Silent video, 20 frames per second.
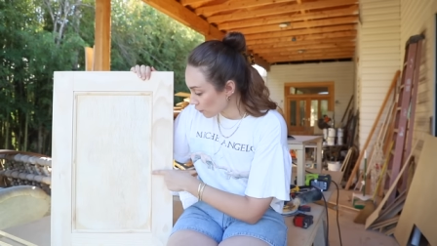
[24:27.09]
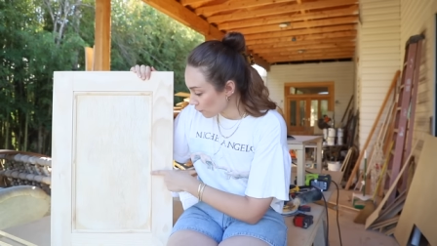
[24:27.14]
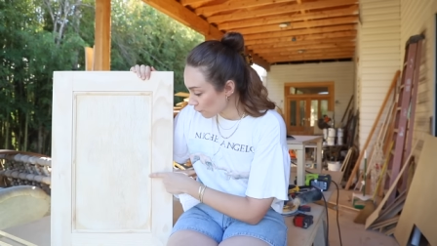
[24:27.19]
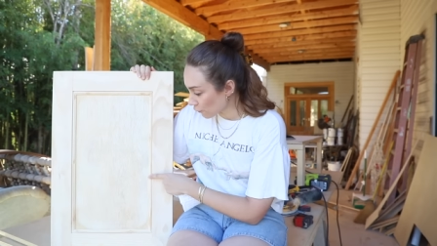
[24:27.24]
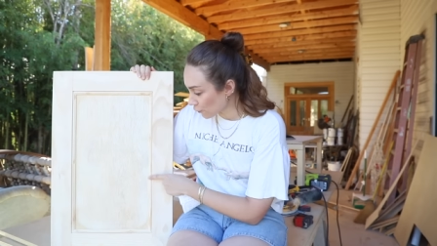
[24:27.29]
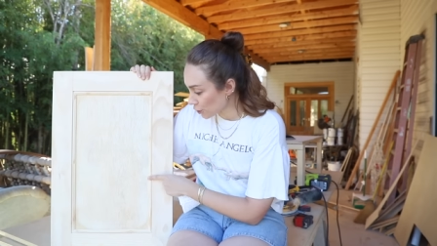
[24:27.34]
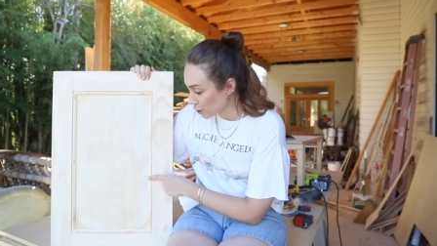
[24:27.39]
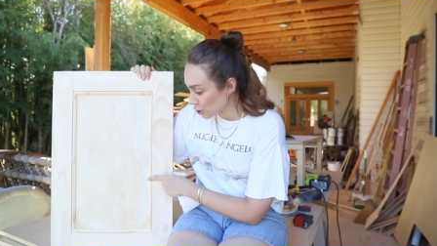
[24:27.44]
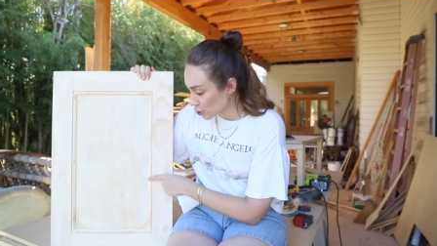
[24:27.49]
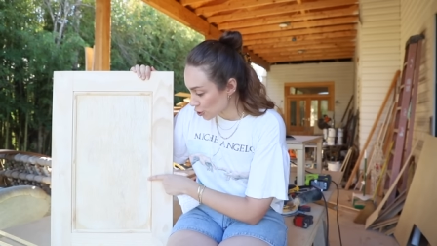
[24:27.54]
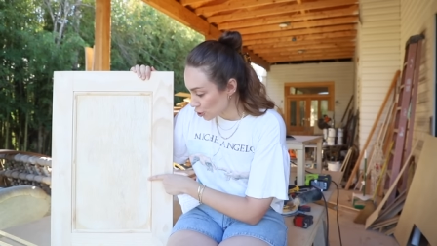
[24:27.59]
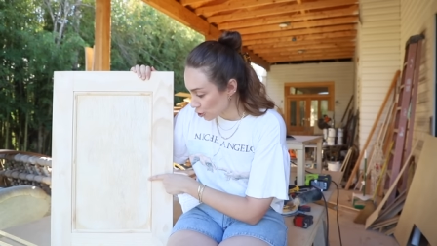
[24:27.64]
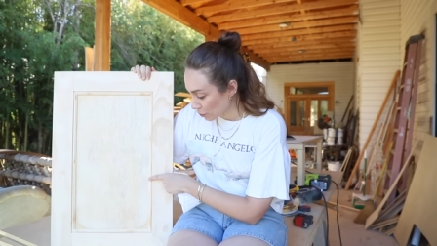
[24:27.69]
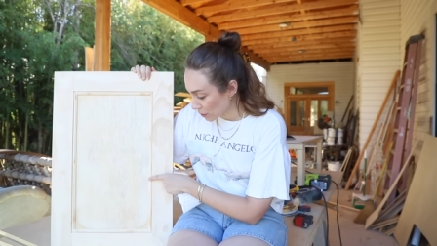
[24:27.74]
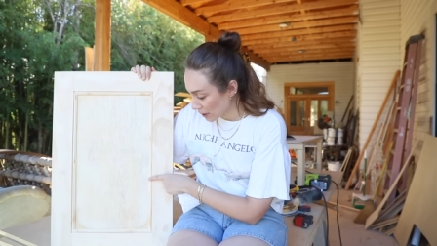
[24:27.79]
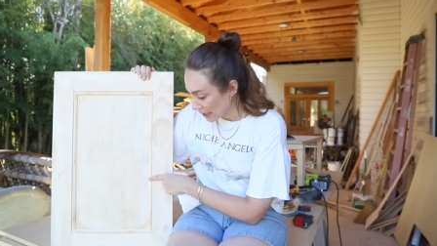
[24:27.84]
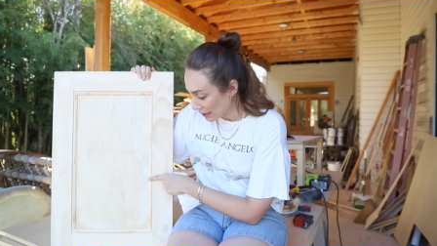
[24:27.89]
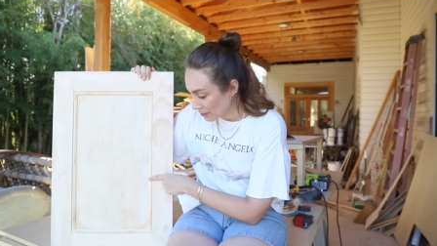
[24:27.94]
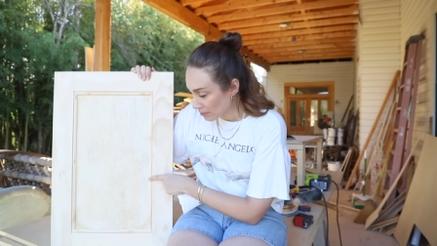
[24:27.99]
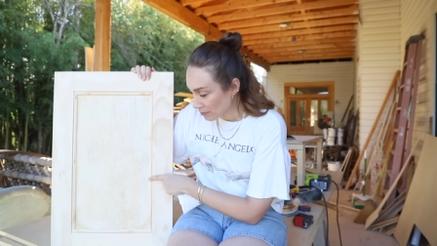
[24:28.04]
for the
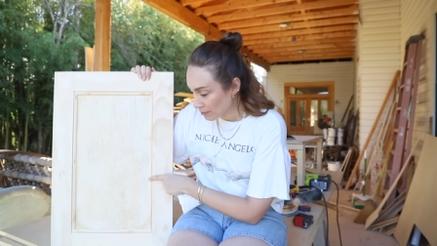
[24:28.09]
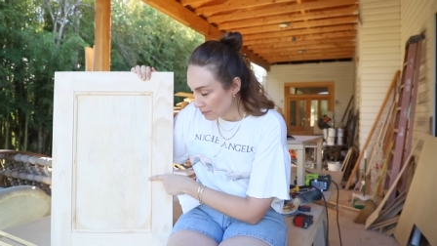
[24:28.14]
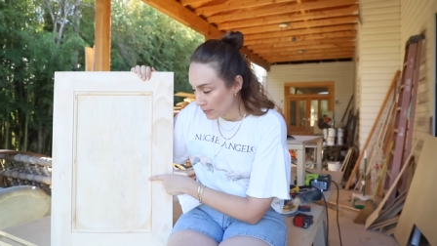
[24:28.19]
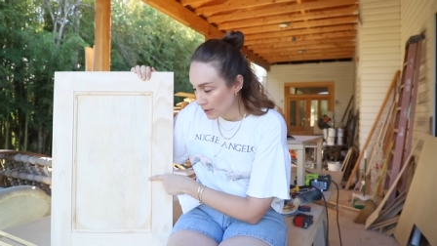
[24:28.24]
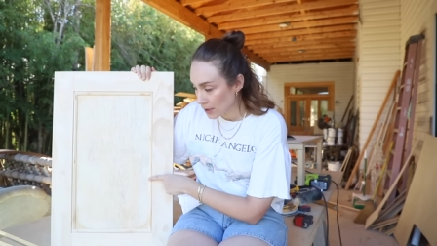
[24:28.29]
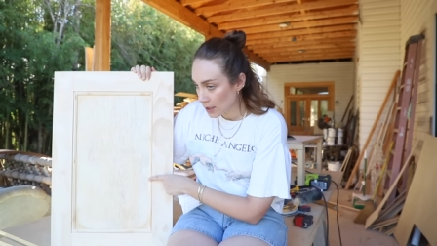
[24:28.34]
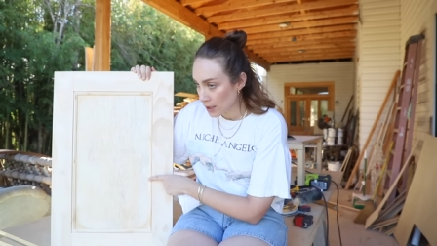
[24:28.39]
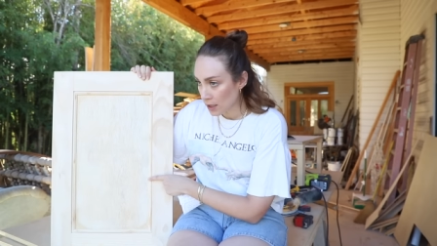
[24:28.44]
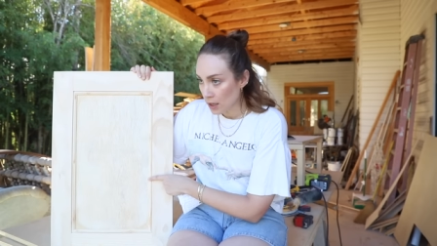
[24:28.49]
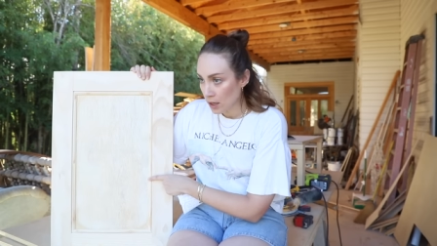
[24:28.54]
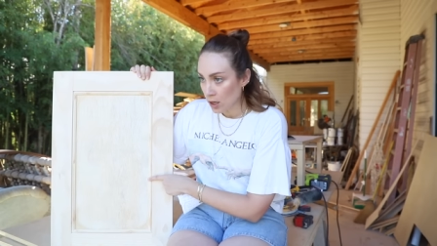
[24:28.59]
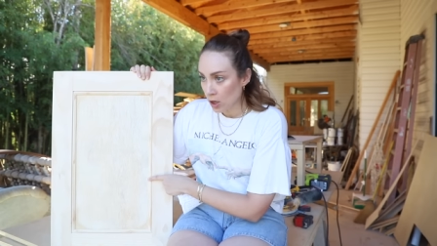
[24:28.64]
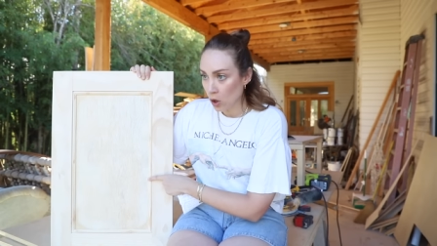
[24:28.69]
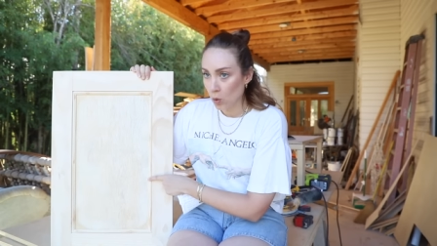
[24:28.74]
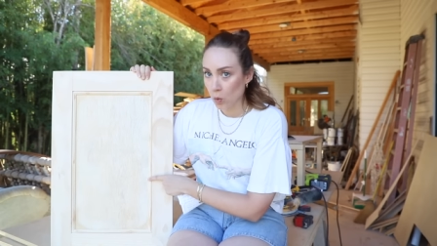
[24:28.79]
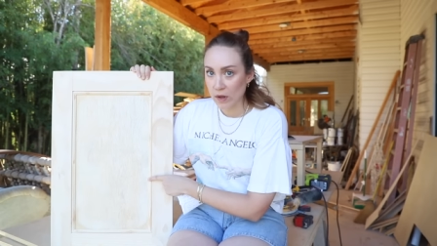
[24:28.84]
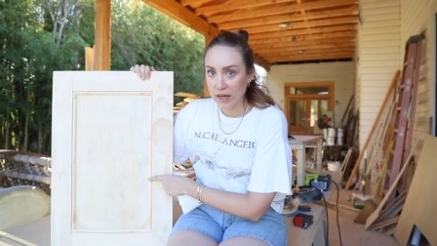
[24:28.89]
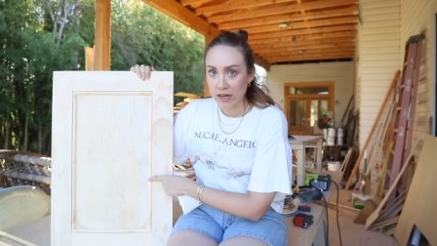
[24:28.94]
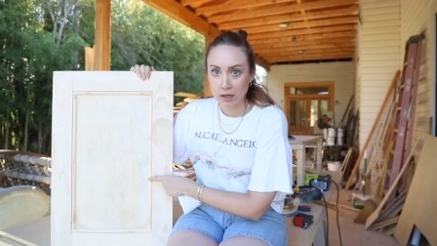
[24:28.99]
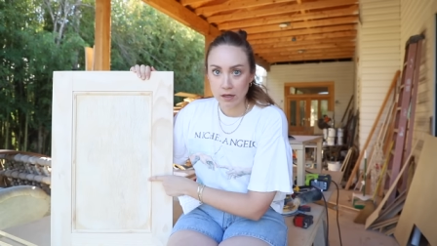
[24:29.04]
trim.
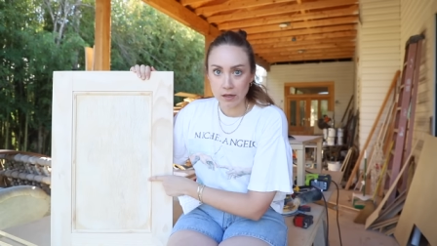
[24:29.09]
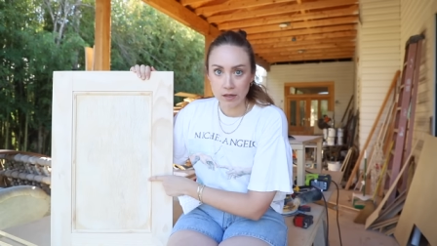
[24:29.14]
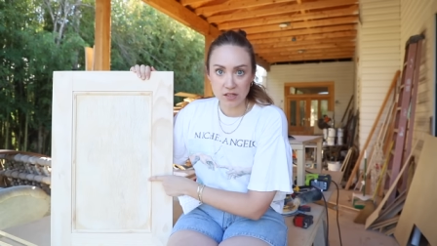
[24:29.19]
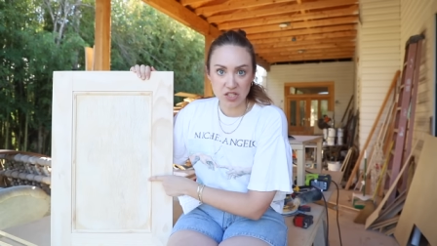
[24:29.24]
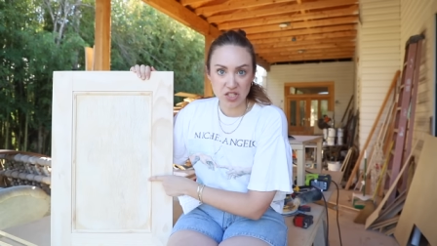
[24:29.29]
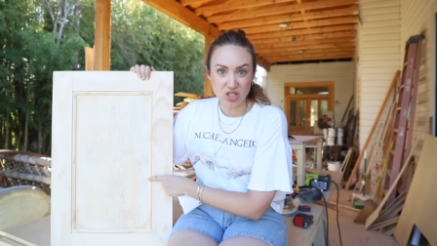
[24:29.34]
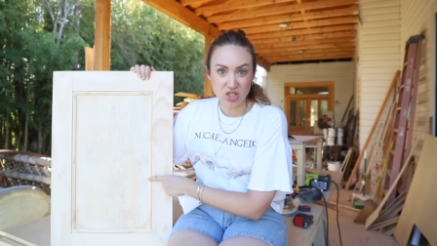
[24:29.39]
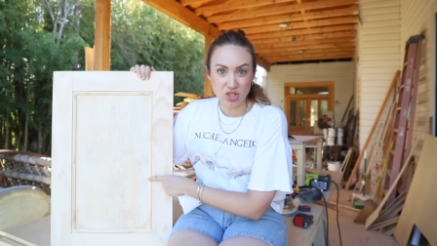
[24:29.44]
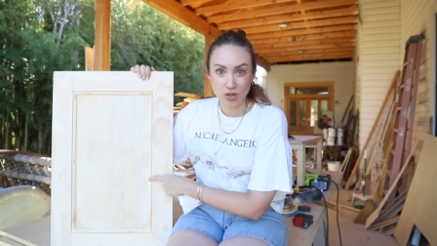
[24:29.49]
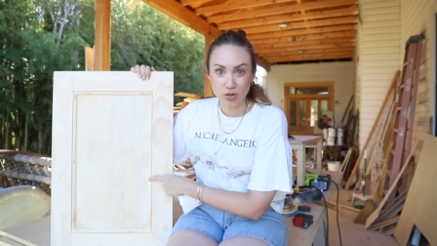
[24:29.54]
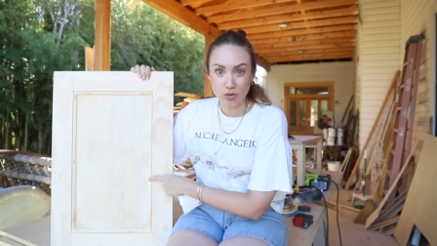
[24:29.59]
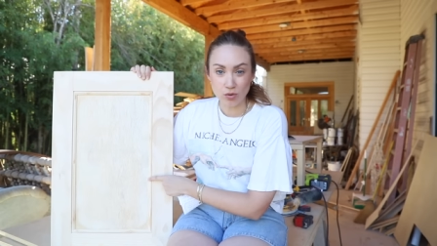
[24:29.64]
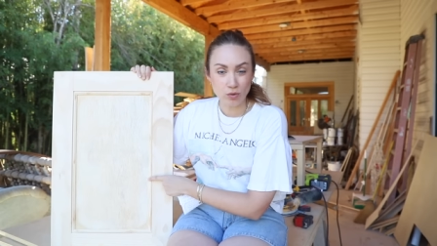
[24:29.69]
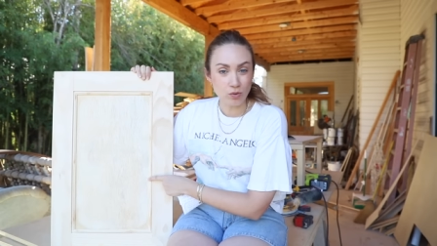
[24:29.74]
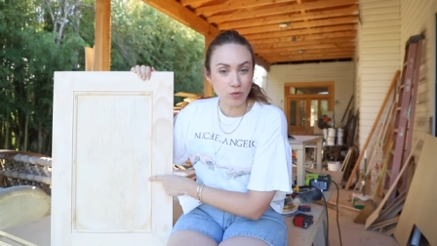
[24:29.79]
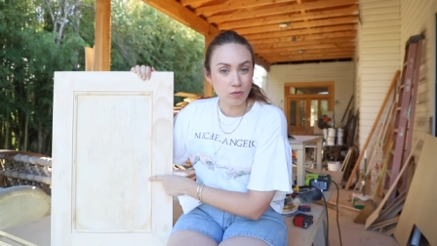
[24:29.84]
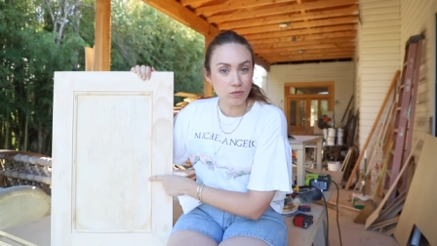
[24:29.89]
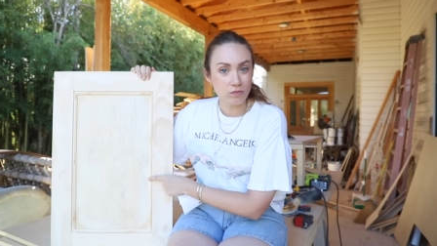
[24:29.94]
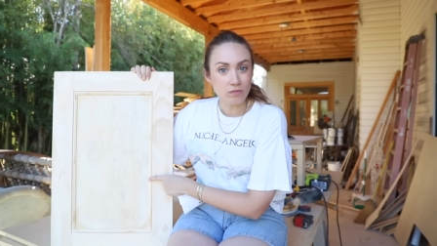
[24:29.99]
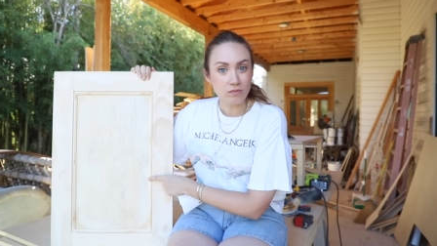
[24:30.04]
We're
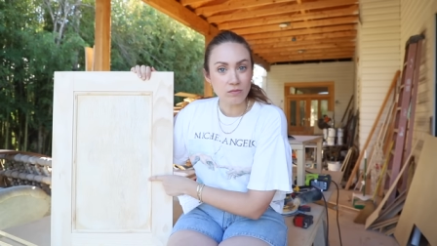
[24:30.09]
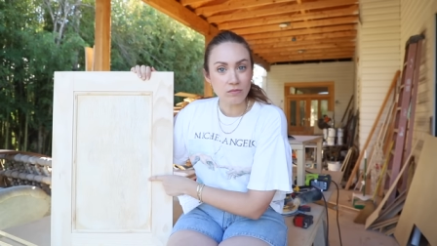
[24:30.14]
to